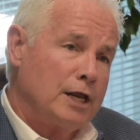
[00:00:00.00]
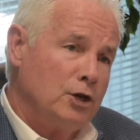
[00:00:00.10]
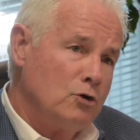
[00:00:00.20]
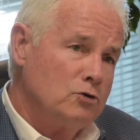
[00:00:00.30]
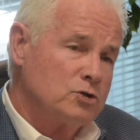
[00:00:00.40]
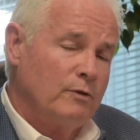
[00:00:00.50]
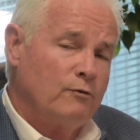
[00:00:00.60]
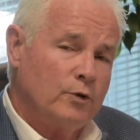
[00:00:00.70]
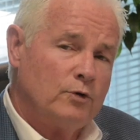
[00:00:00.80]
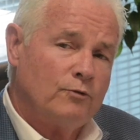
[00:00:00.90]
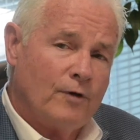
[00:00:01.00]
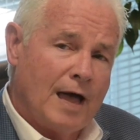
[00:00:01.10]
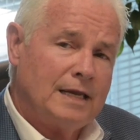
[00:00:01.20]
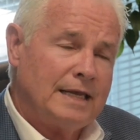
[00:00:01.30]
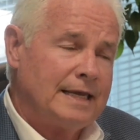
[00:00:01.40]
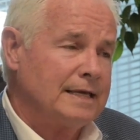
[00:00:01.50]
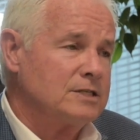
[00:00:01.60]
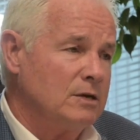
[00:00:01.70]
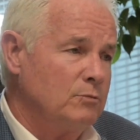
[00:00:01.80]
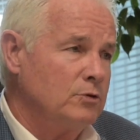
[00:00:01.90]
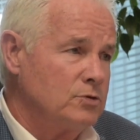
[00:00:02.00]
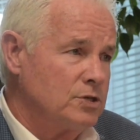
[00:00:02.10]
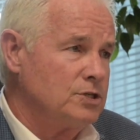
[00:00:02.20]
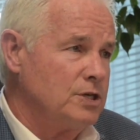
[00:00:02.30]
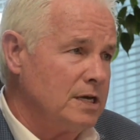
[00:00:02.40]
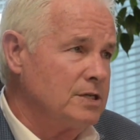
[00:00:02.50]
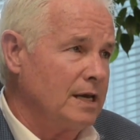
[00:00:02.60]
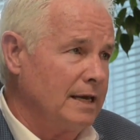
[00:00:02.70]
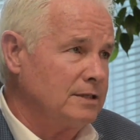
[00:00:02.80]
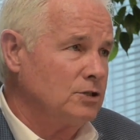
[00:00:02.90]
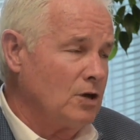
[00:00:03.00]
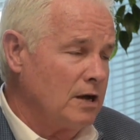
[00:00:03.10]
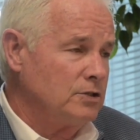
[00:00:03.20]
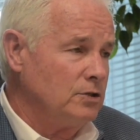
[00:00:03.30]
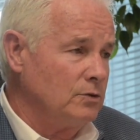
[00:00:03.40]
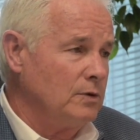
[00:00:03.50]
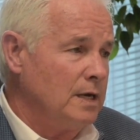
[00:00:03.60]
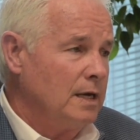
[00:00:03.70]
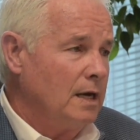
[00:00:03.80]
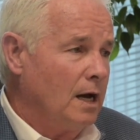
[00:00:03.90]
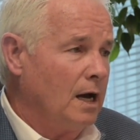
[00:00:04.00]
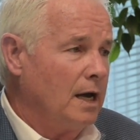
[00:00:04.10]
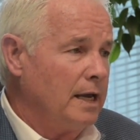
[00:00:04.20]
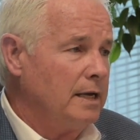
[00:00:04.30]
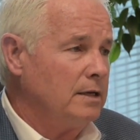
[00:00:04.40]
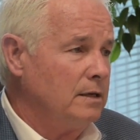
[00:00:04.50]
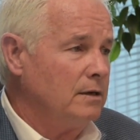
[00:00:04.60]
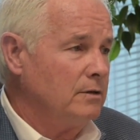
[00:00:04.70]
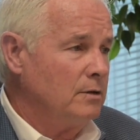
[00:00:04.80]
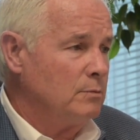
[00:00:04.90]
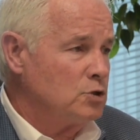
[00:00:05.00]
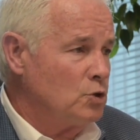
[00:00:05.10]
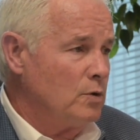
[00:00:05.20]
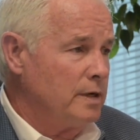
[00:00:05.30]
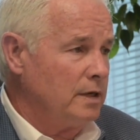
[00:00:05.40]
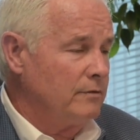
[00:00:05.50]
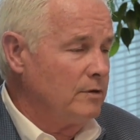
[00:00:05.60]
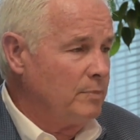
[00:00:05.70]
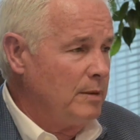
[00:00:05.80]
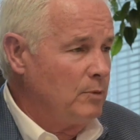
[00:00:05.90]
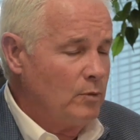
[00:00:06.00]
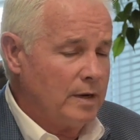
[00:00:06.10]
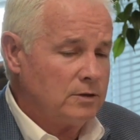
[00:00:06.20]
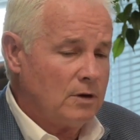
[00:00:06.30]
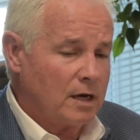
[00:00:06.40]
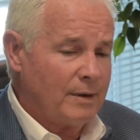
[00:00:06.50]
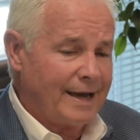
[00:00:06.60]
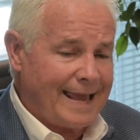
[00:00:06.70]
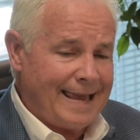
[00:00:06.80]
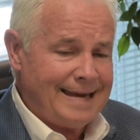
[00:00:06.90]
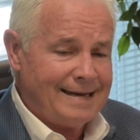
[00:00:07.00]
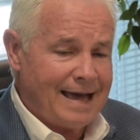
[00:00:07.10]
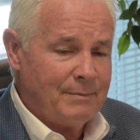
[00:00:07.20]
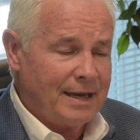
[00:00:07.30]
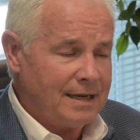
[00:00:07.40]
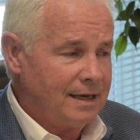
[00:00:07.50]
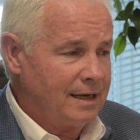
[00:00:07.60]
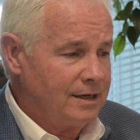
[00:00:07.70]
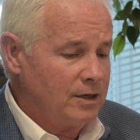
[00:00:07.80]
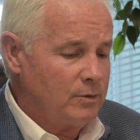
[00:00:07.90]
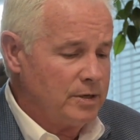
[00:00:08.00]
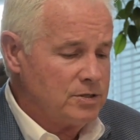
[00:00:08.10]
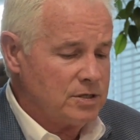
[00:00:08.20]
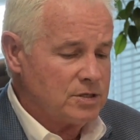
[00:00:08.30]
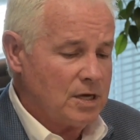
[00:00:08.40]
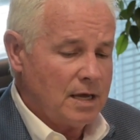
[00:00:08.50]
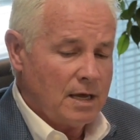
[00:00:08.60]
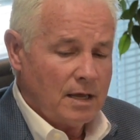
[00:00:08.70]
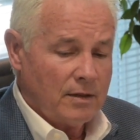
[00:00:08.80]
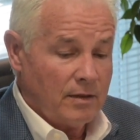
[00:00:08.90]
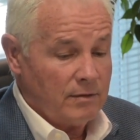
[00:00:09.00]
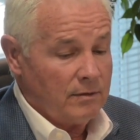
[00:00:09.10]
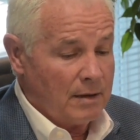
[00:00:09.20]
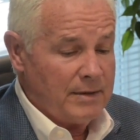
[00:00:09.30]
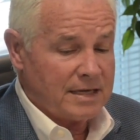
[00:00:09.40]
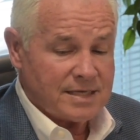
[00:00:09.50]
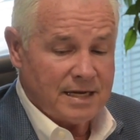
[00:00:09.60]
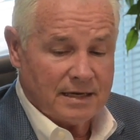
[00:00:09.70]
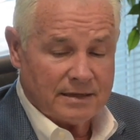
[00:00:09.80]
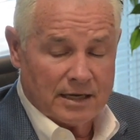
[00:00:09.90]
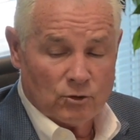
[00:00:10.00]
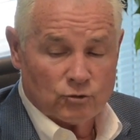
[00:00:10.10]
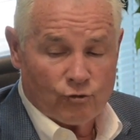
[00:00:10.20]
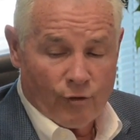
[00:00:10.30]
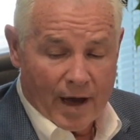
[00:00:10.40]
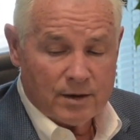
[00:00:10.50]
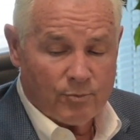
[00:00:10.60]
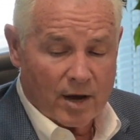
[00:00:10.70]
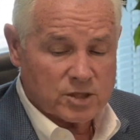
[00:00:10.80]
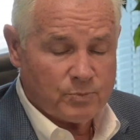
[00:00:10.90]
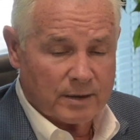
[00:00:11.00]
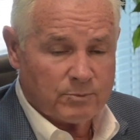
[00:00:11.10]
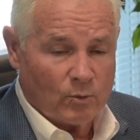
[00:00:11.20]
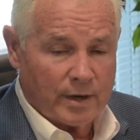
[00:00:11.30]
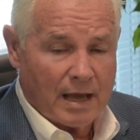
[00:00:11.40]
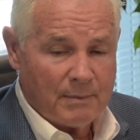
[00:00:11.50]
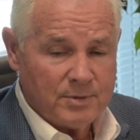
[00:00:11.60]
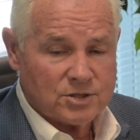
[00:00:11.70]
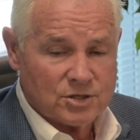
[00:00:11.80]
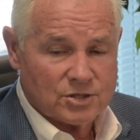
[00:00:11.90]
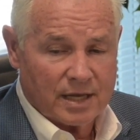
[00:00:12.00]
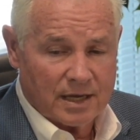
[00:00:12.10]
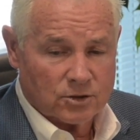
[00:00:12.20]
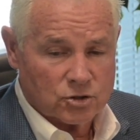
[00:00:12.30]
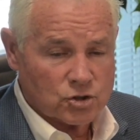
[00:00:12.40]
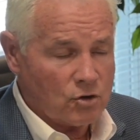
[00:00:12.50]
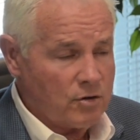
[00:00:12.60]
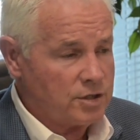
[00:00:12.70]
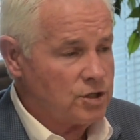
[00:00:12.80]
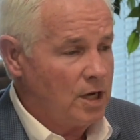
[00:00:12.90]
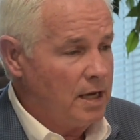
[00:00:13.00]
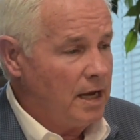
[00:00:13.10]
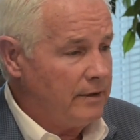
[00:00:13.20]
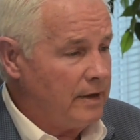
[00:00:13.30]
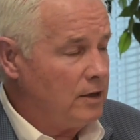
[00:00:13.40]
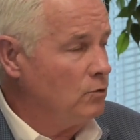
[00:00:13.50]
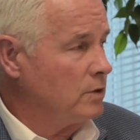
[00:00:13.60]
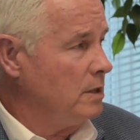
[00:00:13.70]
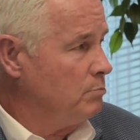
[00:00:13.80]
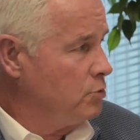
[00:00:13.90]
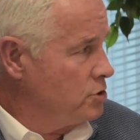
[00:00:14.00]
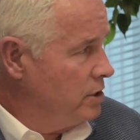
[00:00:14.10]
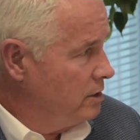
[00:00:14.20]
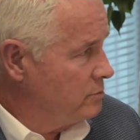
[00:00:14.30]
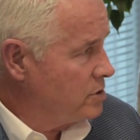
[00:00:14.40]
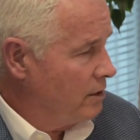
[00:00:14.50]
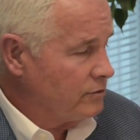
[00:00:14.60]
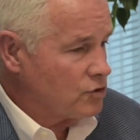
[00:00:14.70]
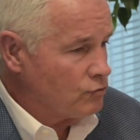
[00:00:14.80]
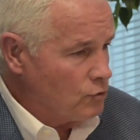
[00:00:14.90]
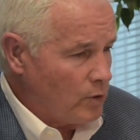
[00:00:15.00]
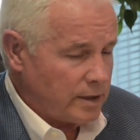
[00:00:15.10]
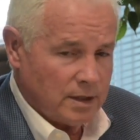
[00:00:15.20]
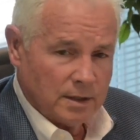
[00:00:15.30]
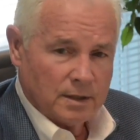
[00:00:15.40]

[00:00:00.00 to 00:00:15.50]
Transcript: of no's before you finally get someone who says, yes, I'd like to talk to you. And the majority of the people, when I talk about 8 not making it in the business, I'm not saying that they don't try to prospect, but what happens is they get discouraged and they don't keep pushing themselves through it.